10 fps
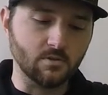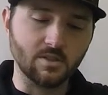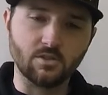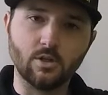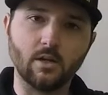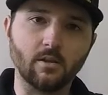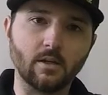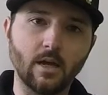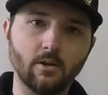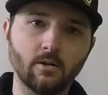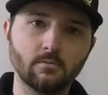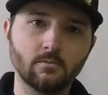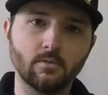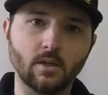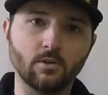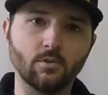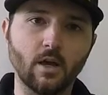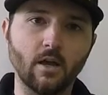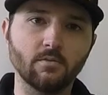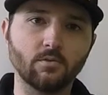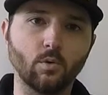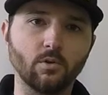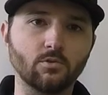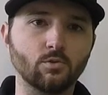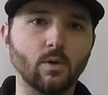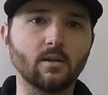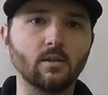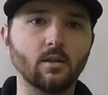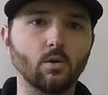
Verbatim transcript: a six-channel igniter that can drive coils directly,